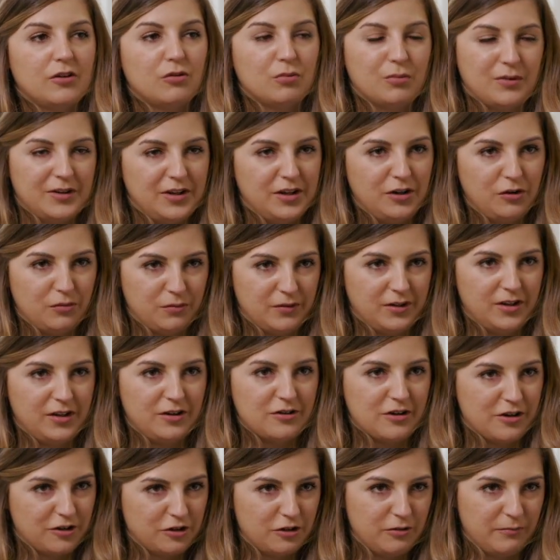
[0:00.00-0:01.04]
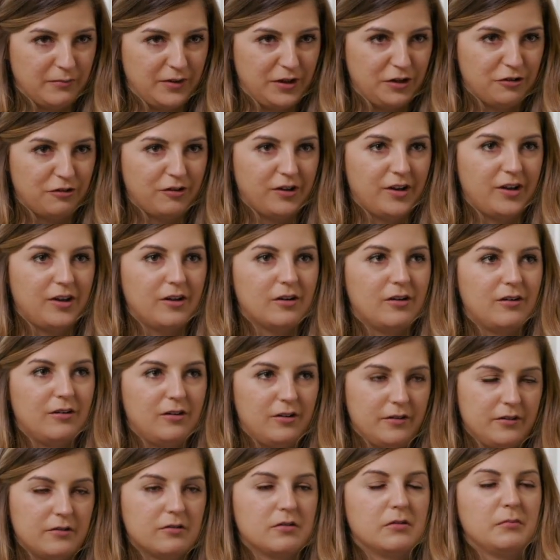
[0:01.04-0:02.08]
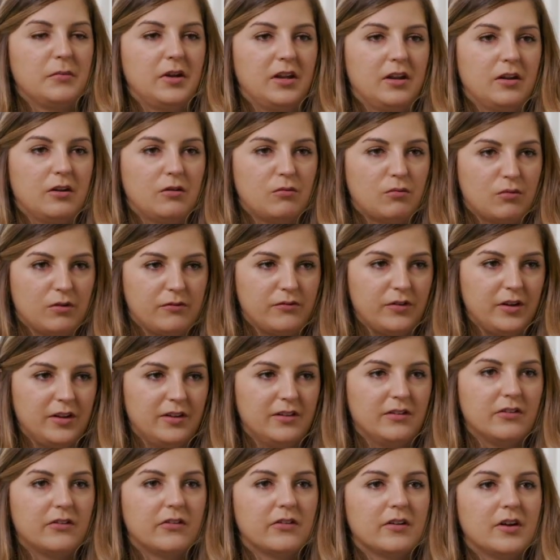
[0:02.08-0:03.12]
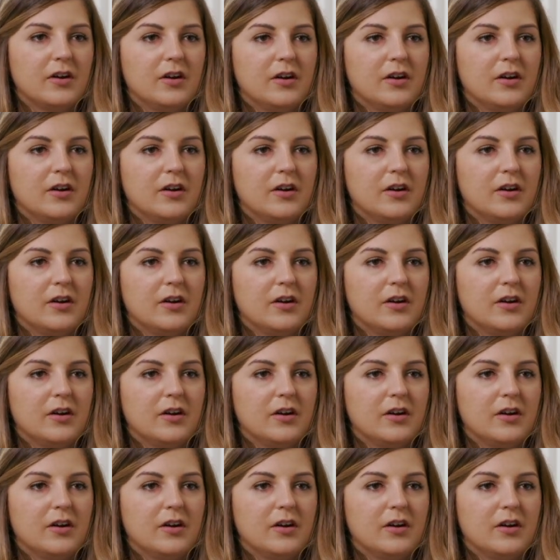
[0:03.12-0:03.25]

a 2020 documentary on the Romanian orphans